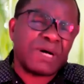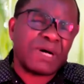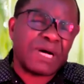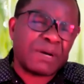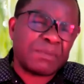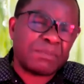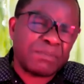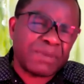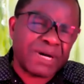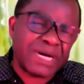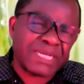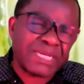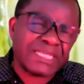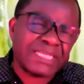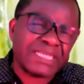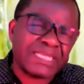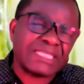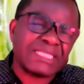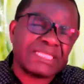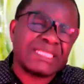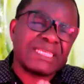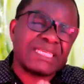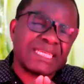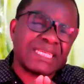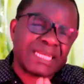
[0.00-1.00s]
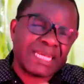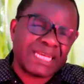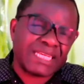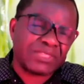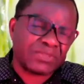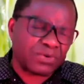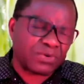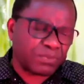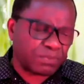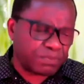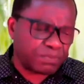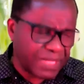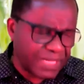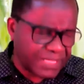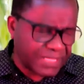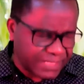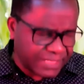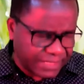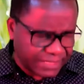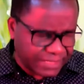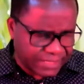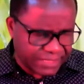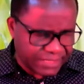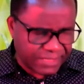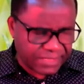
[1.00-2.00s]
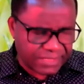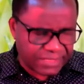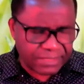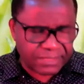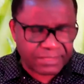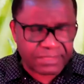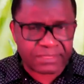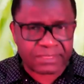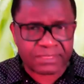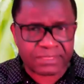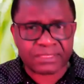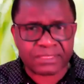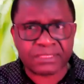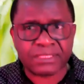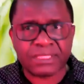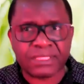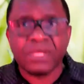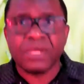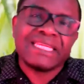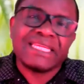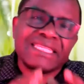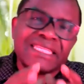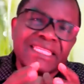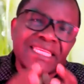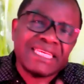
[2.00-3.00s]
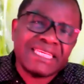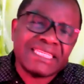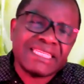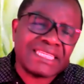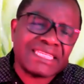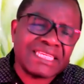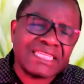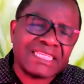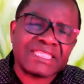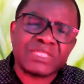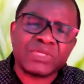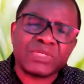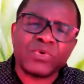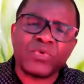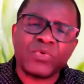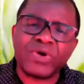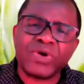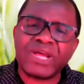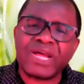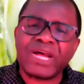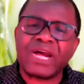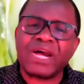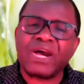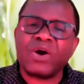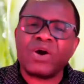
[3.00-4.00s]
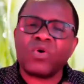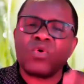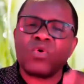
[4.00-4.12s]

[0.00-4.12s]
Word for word: a marriage rite of passage? This is where